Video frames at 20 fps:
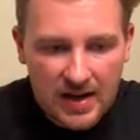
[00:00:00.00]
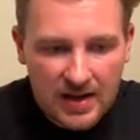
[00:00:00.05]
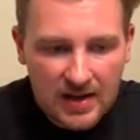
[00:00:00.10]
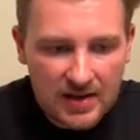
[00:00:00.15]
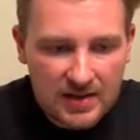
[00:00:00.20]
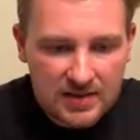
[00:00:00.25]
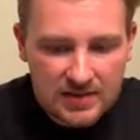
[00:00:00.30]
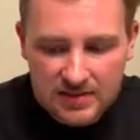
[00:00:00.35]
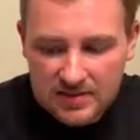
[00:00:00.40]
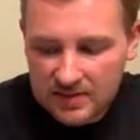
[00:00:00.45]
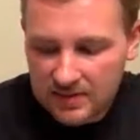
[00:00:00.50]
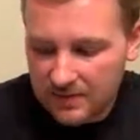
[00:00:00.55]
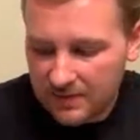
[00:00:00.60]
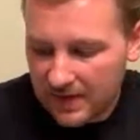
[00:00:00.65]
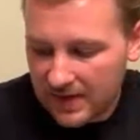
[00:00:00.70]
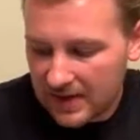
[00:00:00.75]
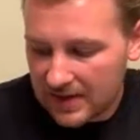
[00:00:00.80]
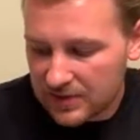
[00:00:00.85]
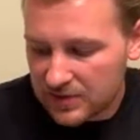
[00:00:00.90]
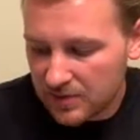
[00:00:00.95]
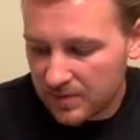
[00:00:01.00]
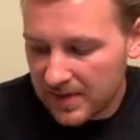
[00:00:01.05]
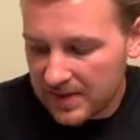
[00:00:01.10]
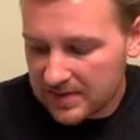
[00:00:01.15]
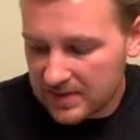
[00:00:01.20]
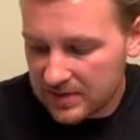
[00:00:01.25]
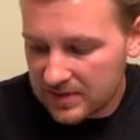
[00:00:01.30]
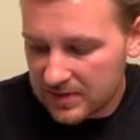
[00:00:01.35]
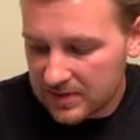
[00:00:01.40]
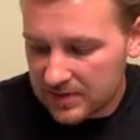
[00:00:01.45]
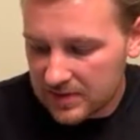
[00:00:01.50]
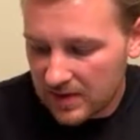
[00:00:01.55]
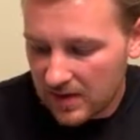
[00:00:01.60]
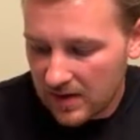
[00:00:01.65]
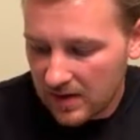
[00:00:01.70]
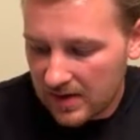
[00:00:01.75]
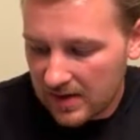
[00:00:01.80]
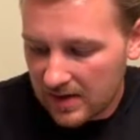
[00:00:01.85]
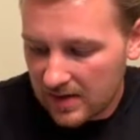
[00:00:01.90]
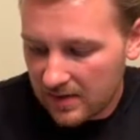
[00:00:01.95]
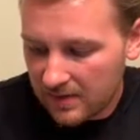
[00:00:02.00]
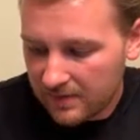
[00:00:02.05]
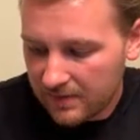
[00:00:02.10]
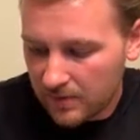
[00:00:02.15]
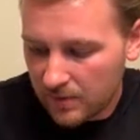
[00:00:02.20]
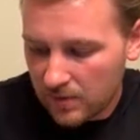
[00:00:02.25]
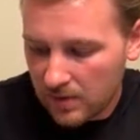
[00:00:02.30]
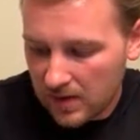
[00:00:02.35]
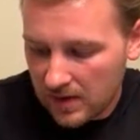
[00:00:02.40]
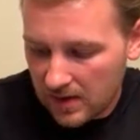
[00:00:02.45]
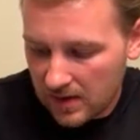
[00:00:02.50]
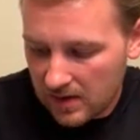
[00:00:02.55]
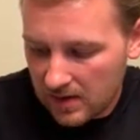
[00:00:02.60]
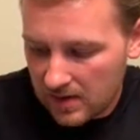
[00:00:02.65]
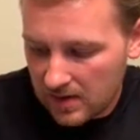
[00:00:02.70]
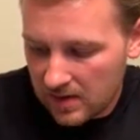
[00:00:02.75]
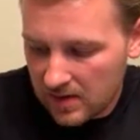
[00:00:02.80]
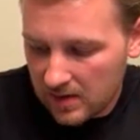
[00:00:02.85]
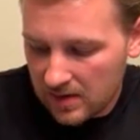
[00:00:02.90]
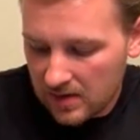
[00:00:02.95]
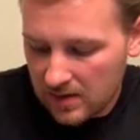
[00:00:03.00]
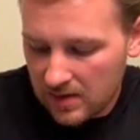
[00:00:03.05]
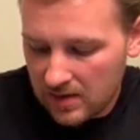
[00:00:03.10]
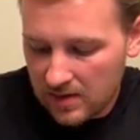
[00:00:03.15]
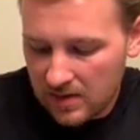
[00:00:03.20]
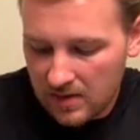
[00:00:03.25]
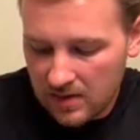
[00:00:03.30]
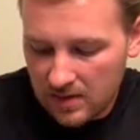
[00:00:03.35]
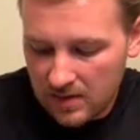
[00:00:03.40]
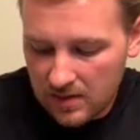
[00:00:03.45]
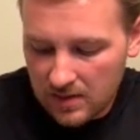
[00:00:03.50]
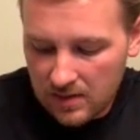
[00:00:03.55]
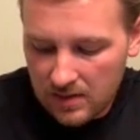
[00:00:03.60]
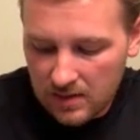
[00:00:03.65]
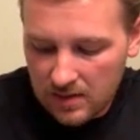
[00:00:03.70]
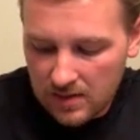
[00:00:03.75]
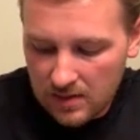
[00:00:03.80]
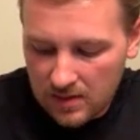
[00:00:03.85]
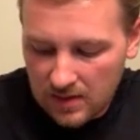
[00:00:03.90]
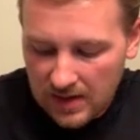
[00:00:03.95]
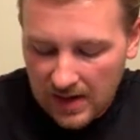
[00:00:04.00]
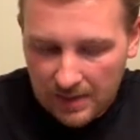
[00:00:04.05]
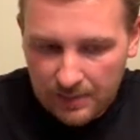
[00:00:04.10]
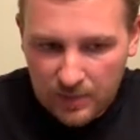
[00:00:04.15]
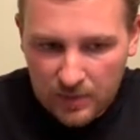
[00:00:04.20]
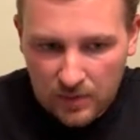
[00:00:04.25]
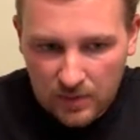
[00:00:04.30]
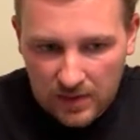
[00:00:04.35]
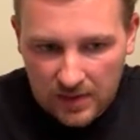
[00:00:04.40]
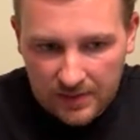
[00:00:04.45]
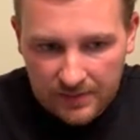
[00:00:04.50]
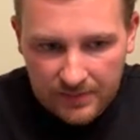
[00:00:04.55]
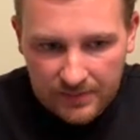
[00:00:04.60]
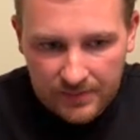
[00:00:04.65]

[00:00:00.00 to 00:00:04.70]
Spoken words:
and financial messages are here for Capricorn.